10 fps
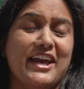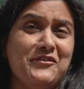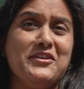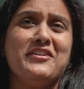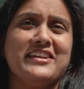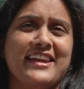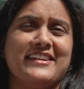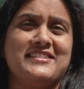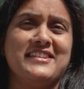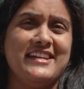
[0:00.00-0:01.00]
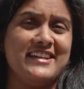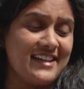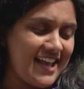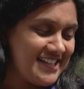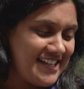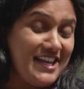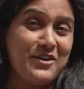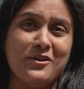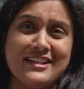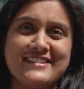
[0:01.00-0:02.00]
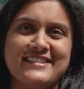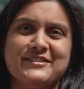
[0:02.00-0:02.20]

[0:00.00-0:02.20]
everyone gets treated as equals.